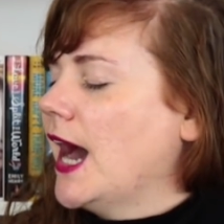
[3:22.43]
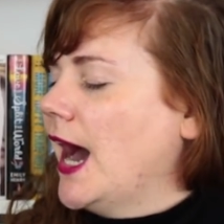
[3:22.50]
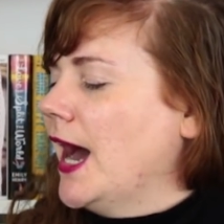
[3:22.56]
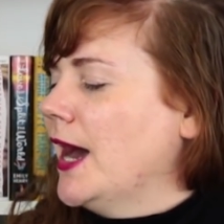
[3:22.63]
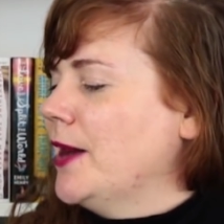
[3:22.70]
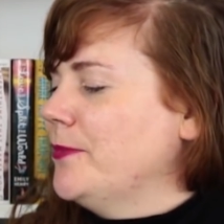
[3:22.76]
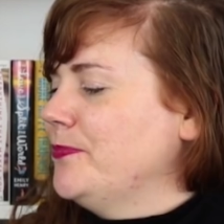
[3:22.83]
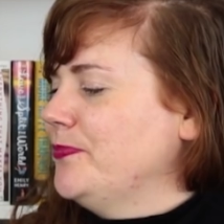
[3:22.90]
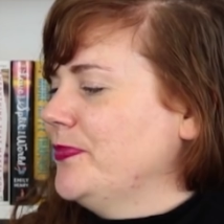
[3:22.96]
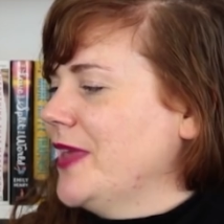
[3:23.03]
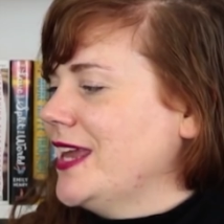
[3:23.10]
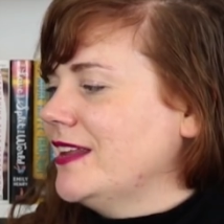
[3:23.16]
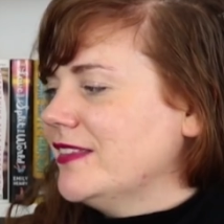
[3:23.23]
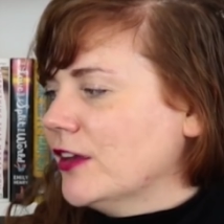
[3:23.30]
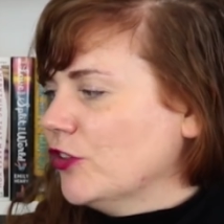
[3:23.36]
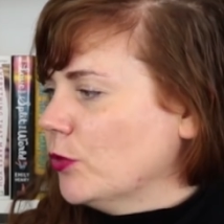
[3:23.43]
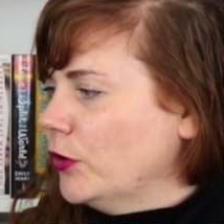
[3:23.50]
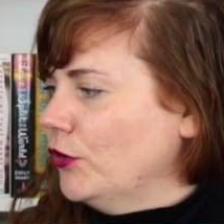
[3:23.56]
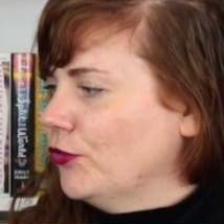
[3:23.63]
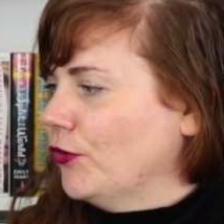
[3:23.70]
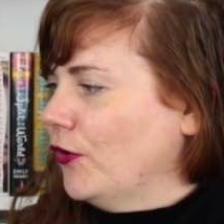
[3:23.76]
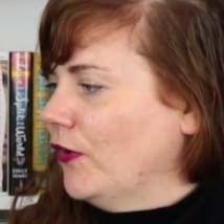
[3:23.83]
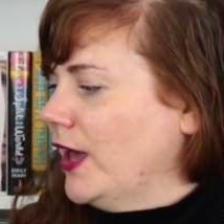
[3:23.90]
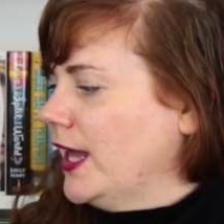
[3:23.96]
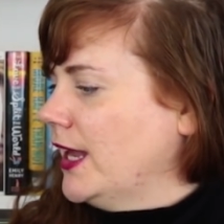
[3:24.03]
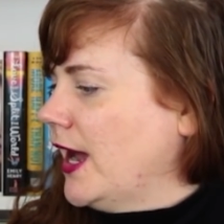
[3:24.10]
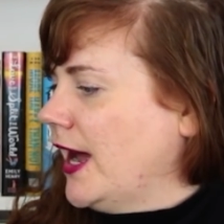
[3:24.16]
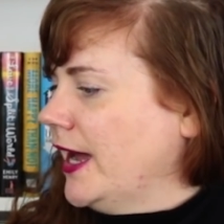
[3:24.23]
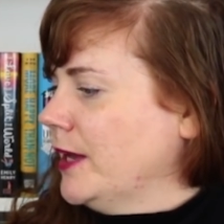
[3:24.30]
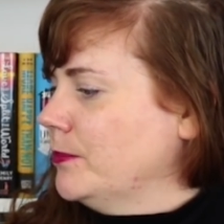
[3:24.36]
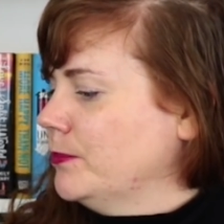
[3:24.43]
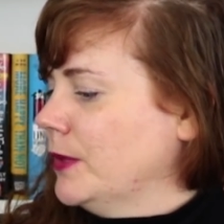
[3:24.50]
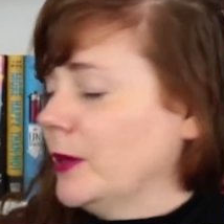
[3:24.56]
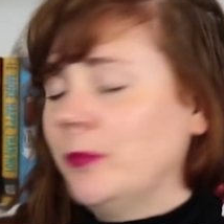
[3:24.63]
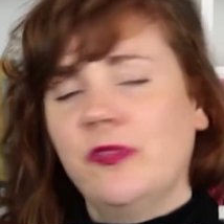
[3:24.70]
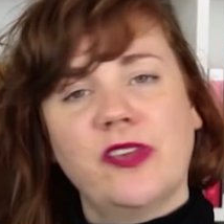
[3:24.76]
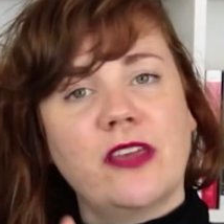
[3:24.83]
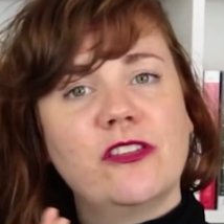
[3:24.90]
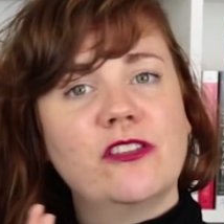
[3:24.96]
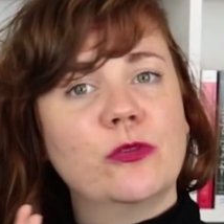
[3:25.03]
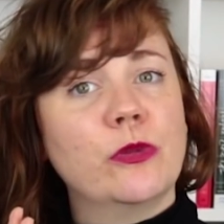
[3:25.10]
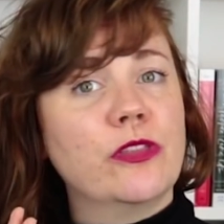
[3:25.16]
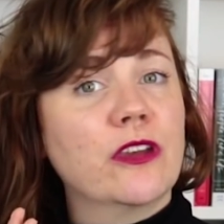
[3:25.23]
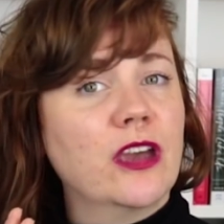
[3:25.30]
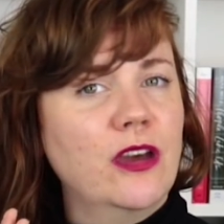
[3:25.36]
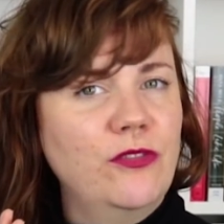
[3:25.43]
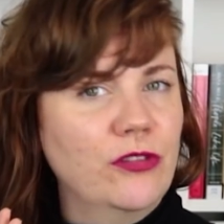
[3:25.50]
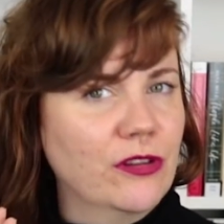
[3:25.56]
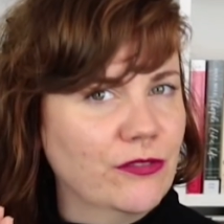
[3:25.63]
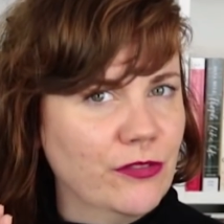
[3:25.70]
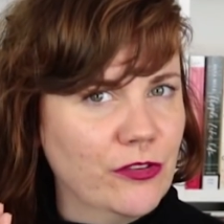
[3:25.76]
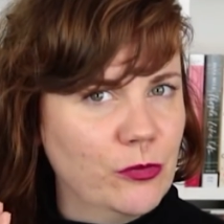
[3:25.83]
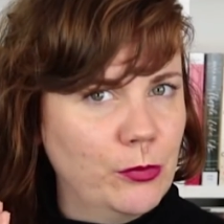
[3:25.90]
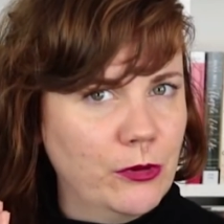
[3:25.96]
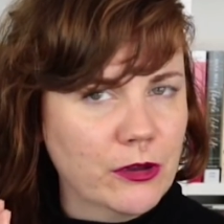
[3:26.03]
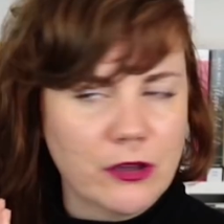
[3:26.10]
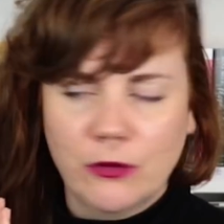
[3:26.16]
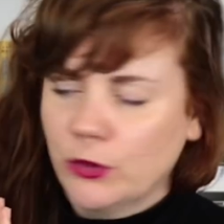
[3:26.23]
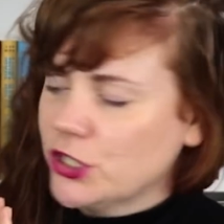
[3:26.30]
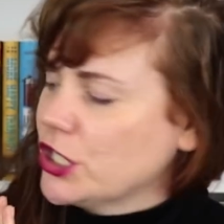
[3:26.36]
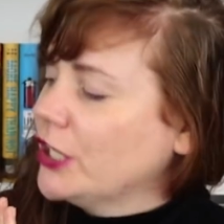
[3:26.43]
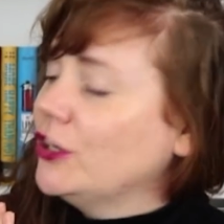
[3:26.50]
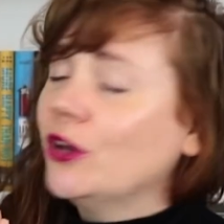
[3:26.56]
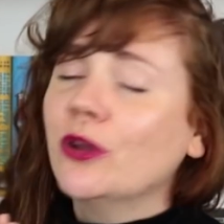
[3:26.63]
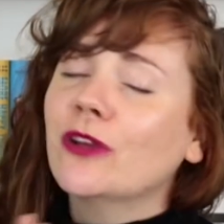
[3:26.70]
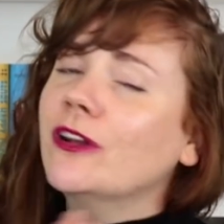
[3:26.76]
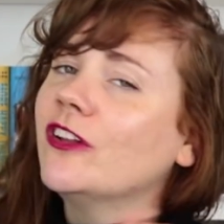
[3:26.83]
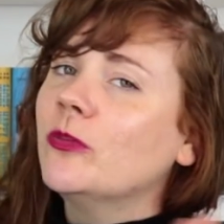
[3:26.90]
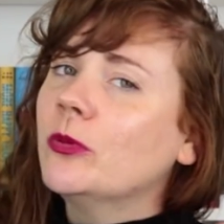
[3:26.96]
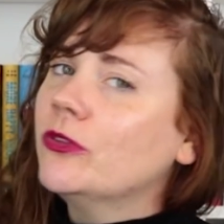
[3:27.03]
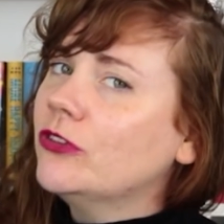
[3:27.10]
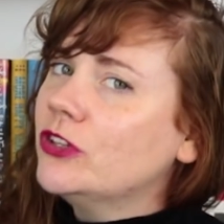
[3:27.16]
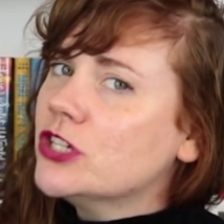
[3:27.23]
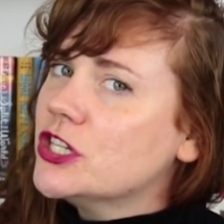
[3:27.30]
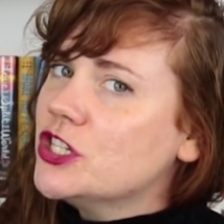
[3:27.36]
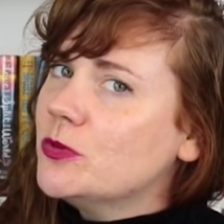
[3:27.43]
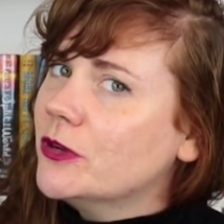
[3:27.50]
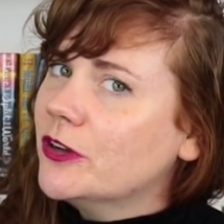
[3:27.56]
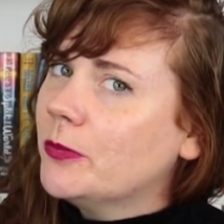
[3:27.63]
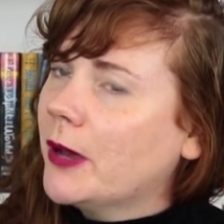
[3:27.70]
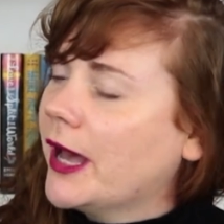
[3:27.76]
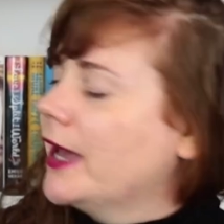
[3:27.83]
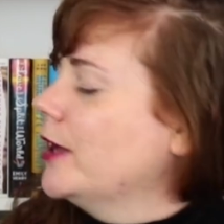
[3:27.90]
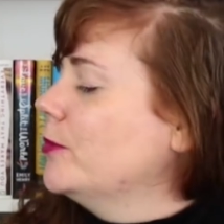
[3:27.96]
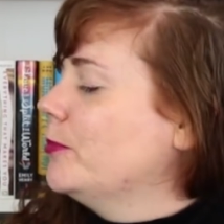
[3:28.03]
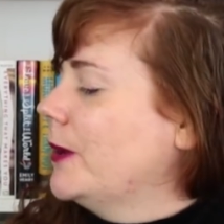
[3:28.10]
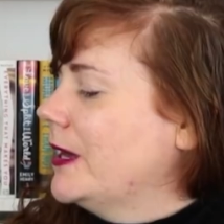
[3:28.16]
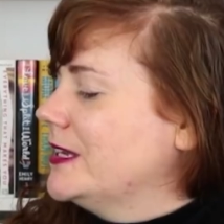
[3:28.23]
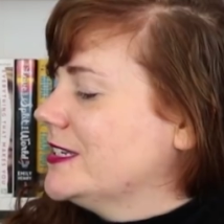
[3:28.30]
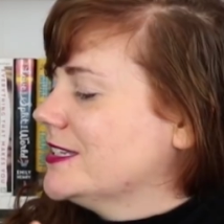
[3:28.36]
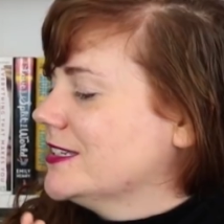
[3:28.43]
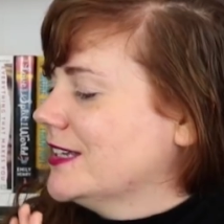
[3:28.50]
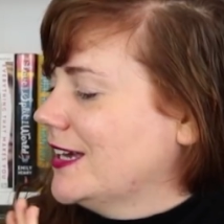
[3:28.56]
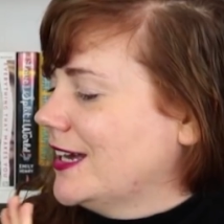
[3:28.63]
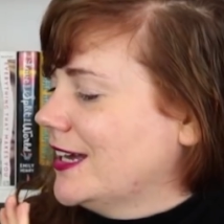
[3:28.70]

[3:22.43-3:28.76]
And it sounds wonderful, and I'm obsessed with the cover of this book, which I know you're not supposed to judge a book by, but